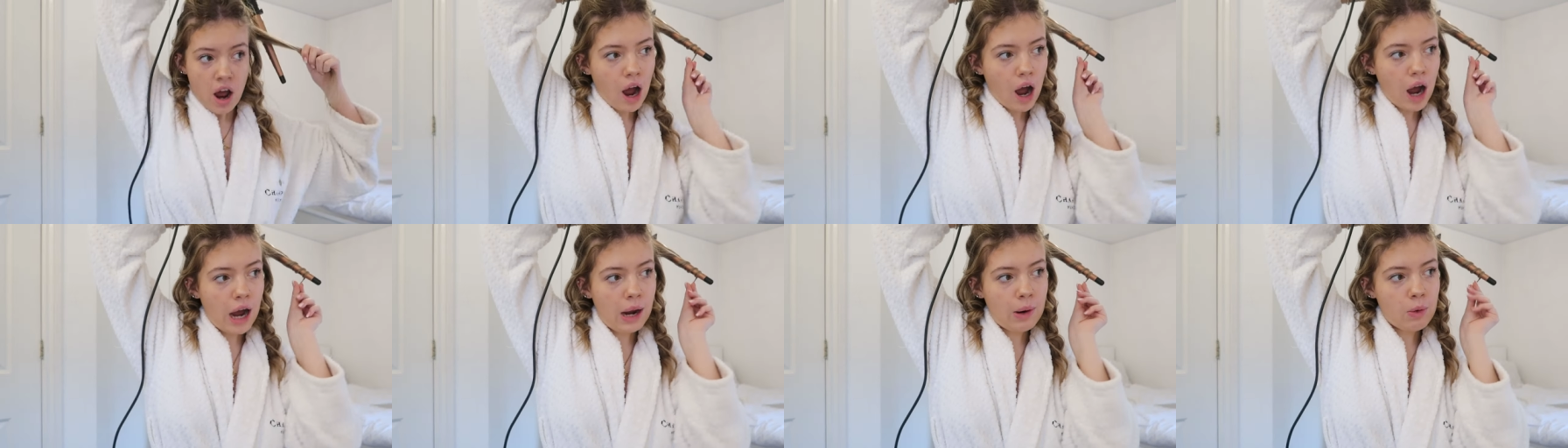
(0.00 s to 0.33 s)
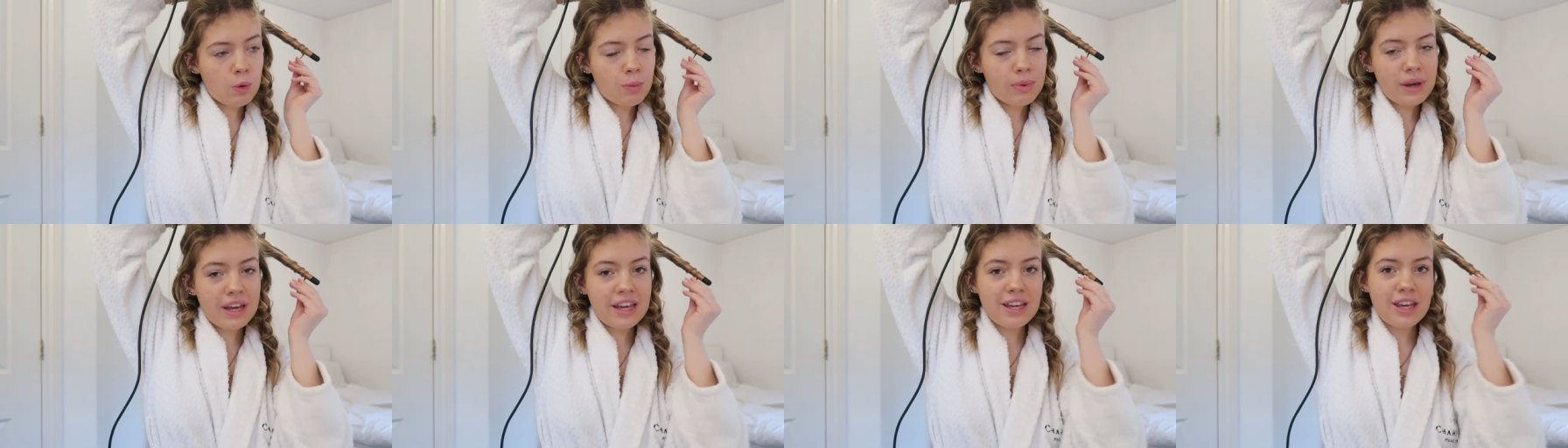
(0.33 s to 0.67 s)
I
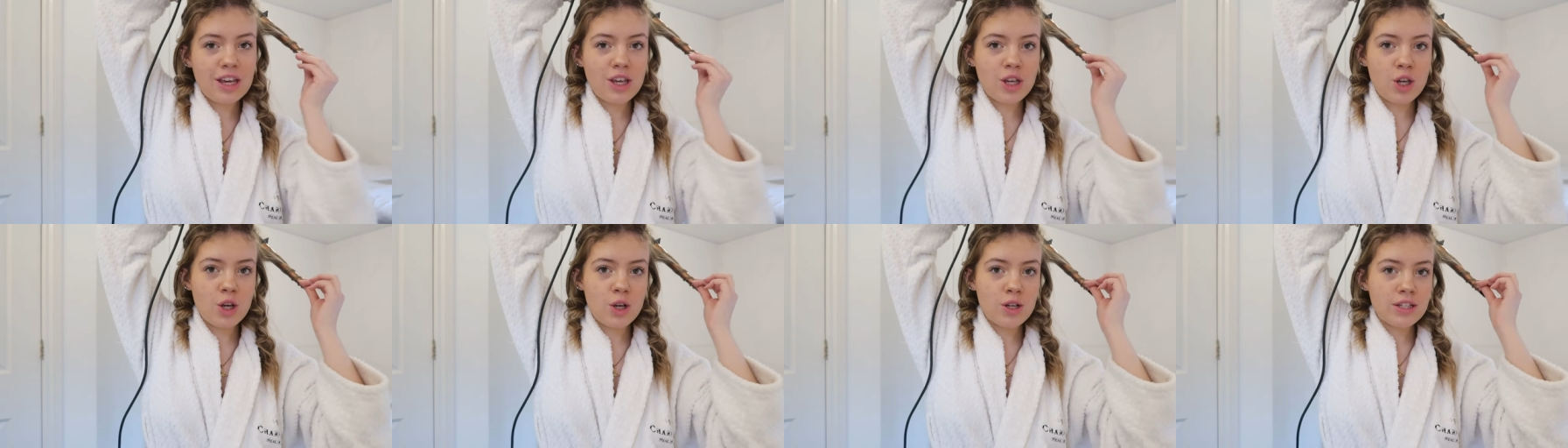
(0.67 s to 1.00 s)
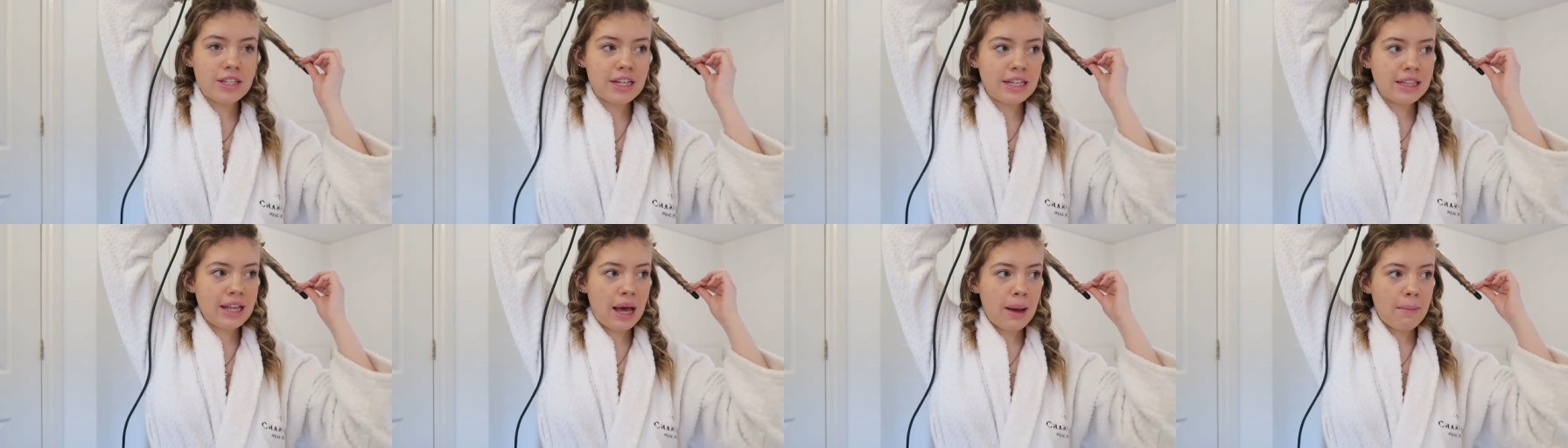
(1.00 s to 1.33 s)
will be
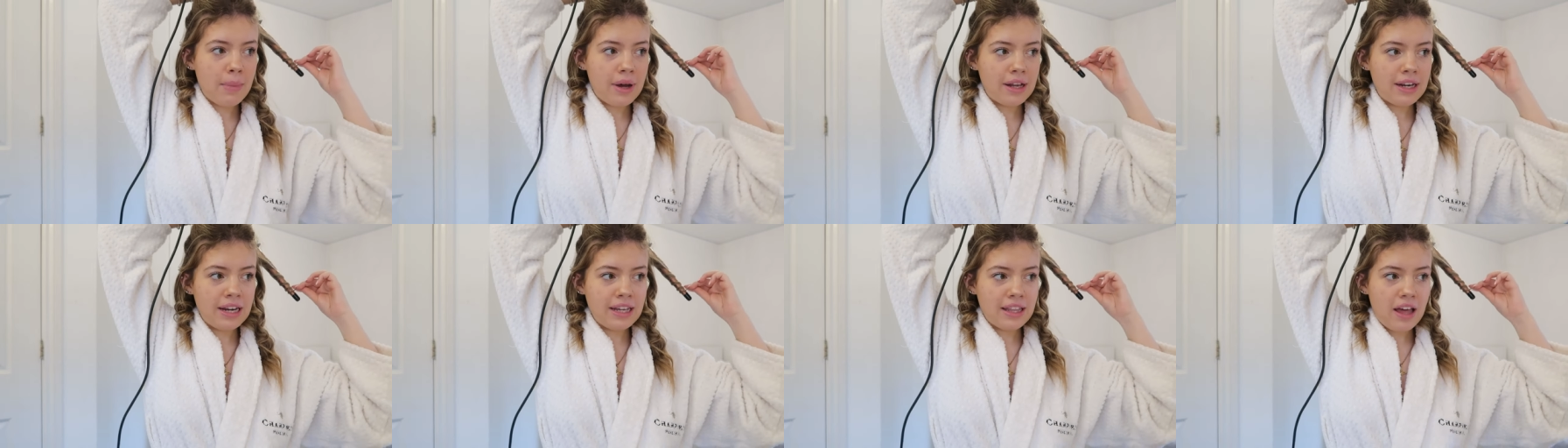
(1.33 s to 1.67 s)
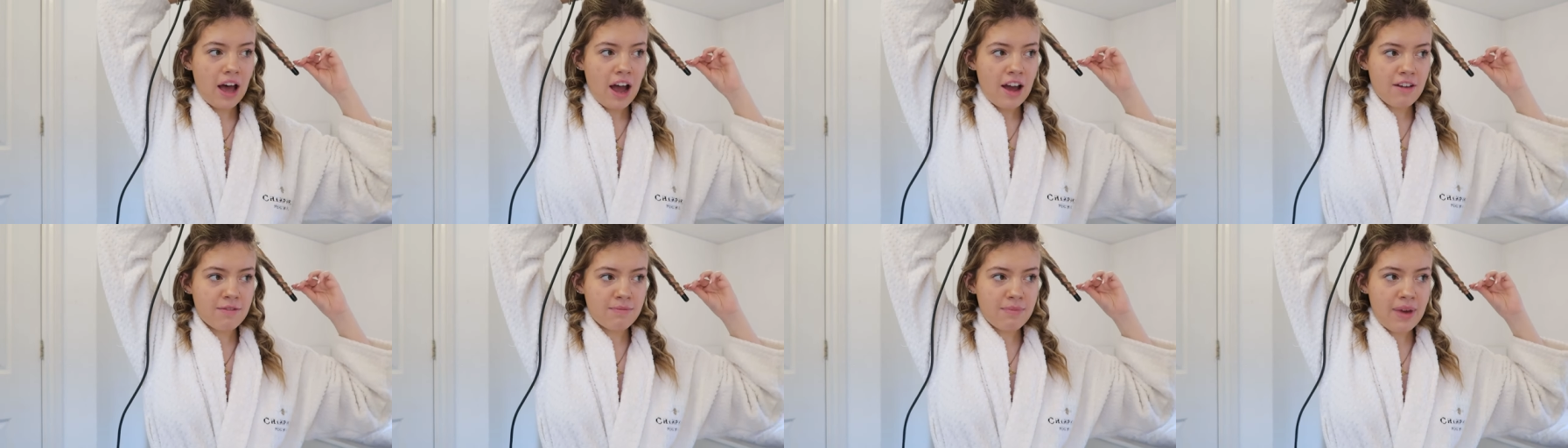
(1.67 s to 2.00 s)
using that money
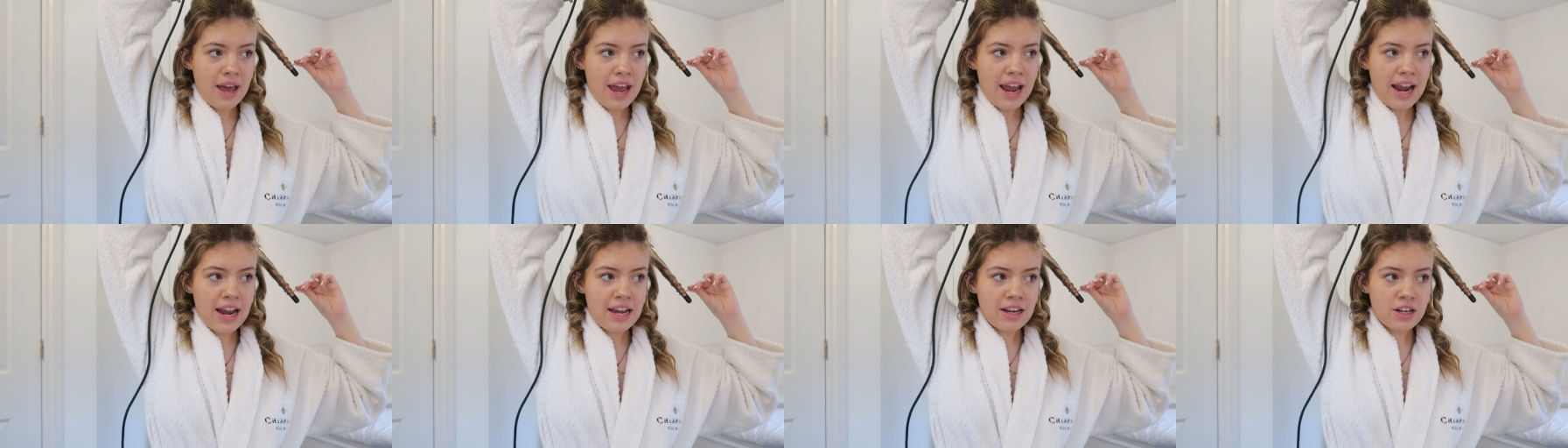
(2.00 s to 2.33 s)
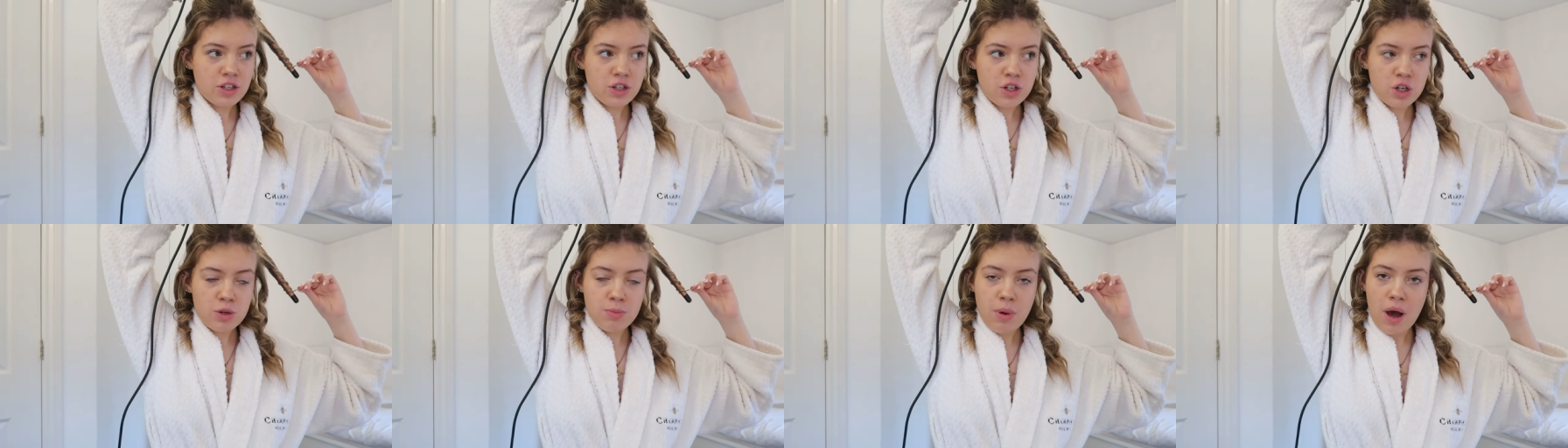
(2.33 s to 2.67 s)
that I've
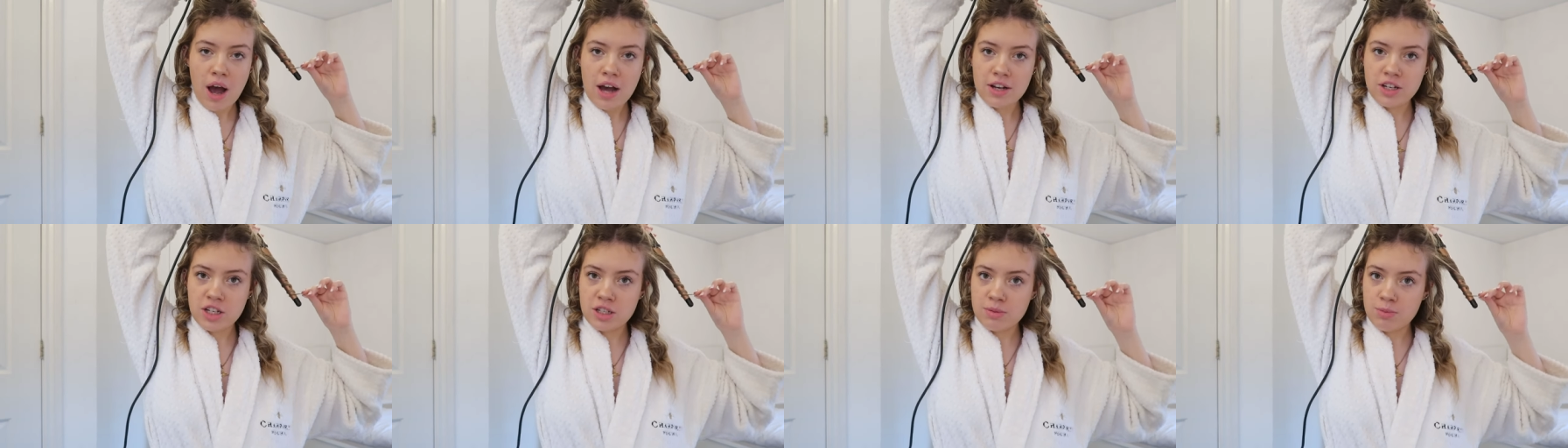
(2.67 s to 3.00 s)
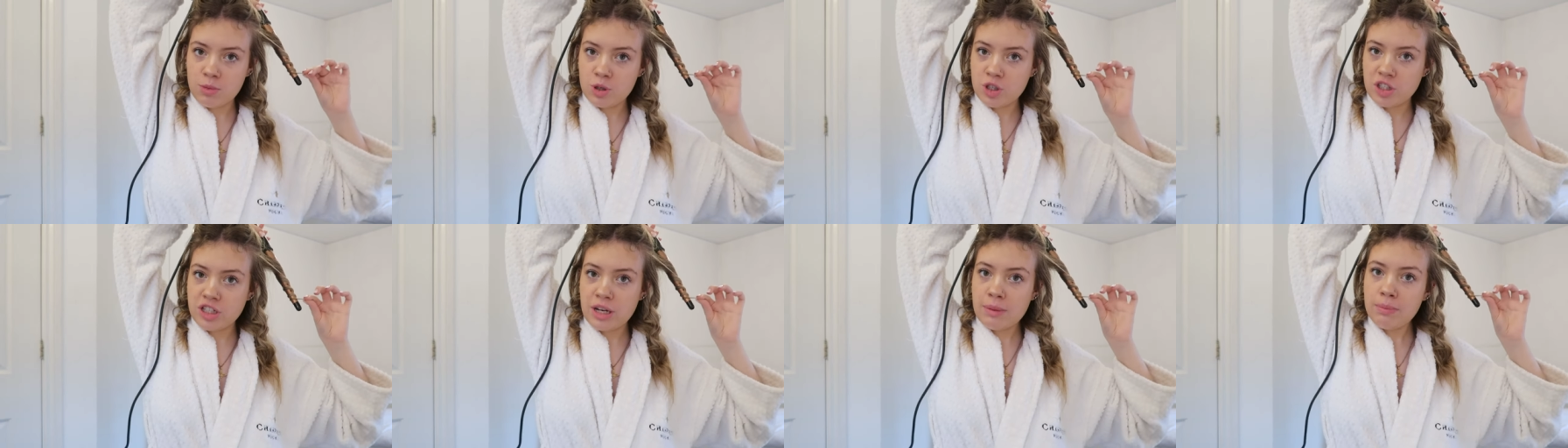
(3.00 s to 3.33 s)
made to purchase
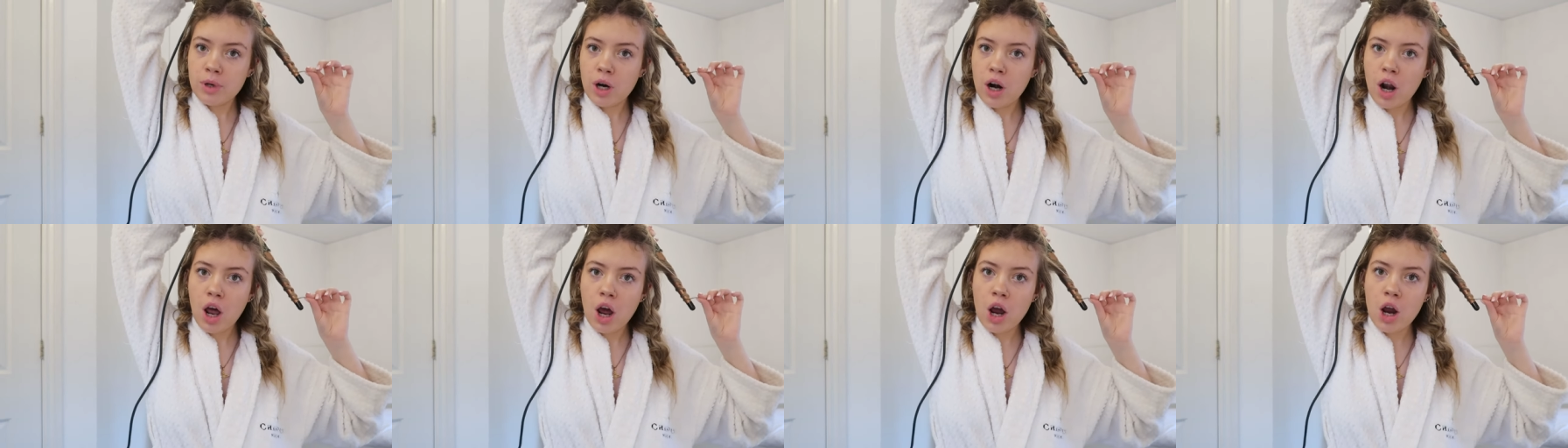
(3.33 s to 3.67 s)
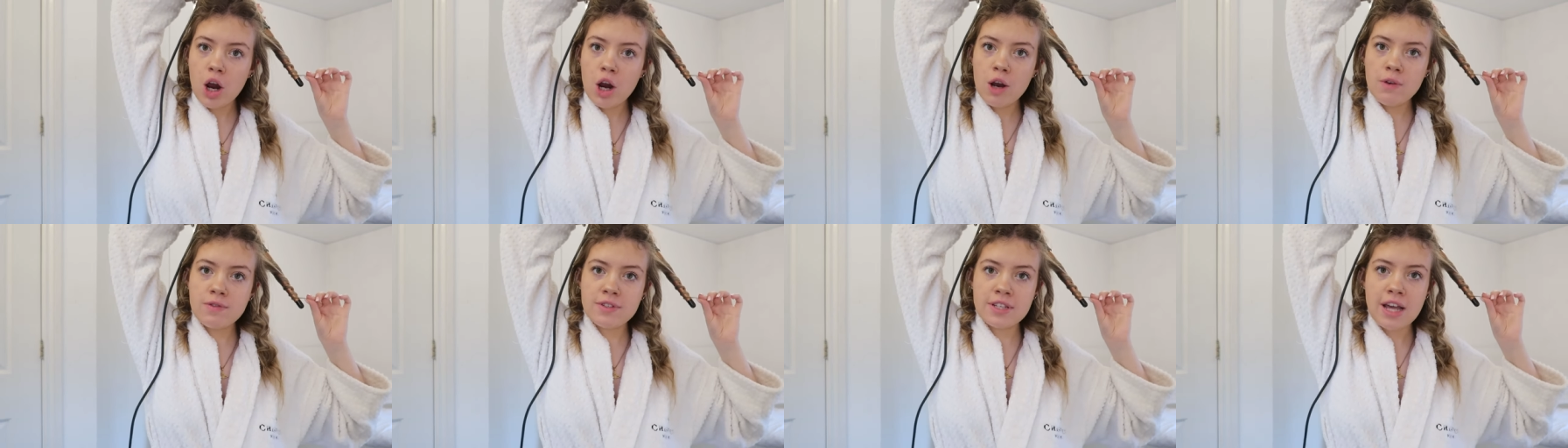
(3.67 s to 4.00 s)
more gym
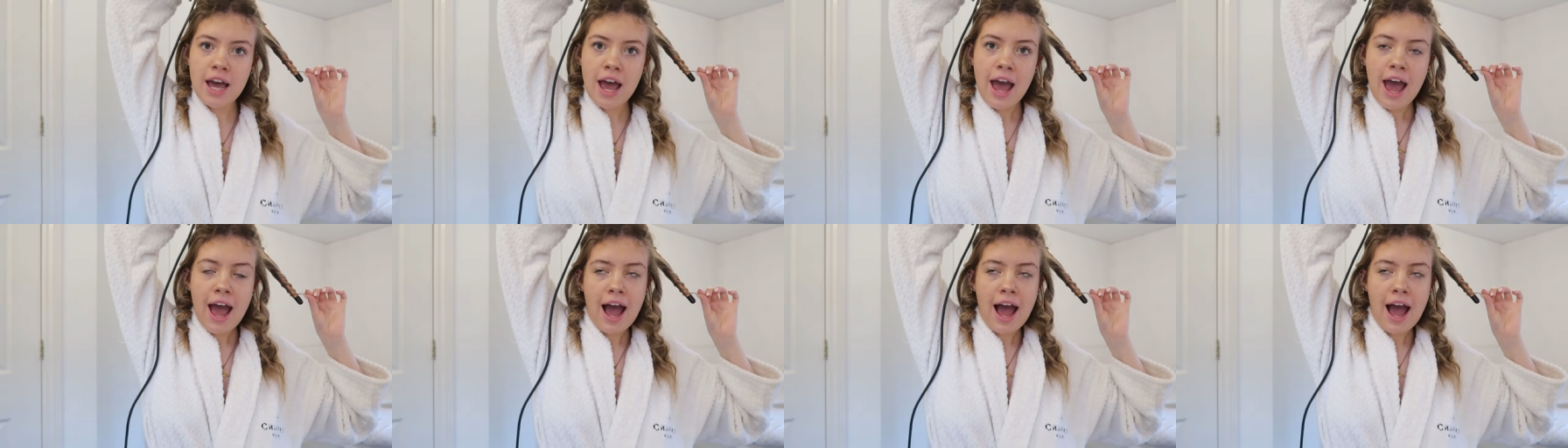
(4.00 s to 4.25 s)
clothes,